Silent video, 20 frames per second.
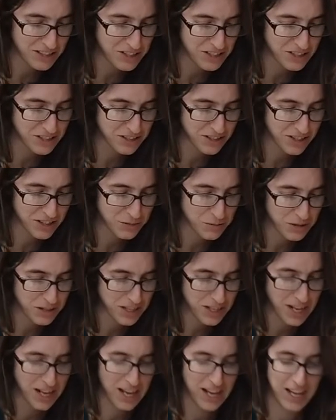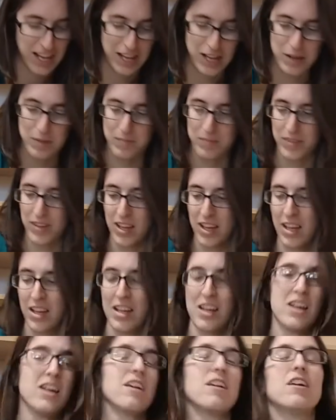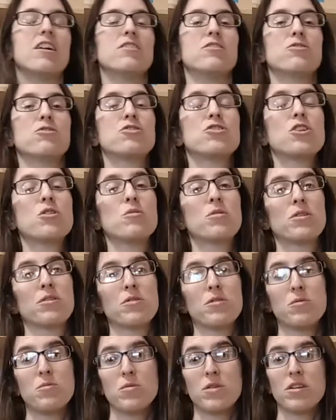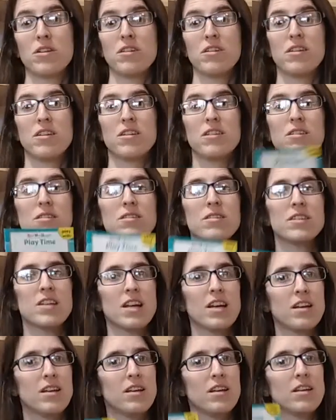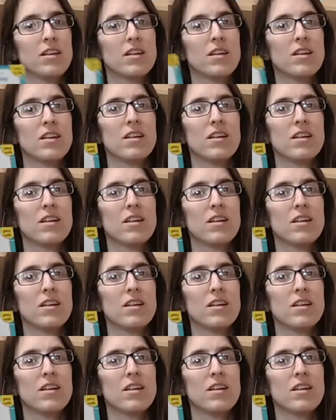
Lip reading: and she starts with an A, and you'll show her the word. You'll say,